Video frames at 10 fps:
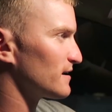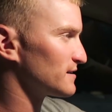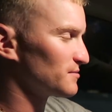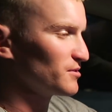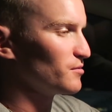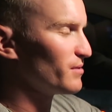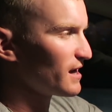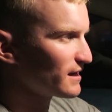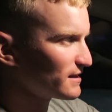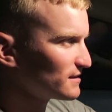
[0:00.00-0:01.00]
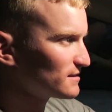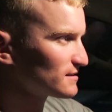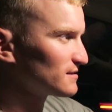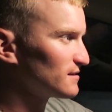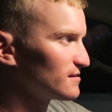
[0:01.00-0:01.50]
Get some little baggies
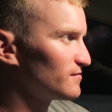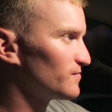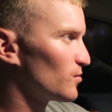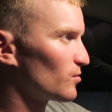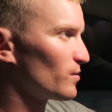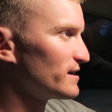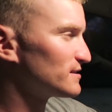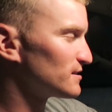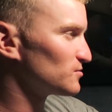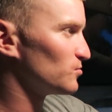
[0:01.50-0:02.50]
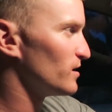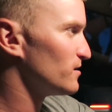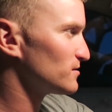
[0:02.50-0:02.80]
for weights as well,